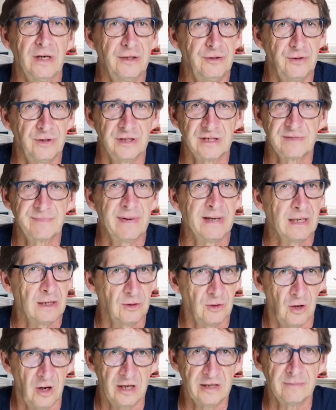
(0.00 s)
and you can spend a
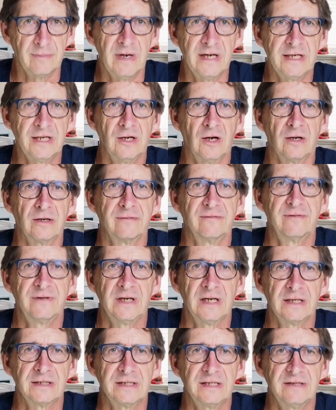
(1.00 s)
lot of money on
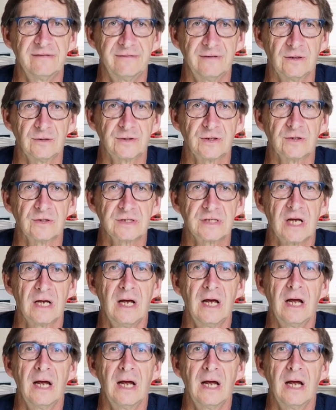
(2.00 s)
VND filters,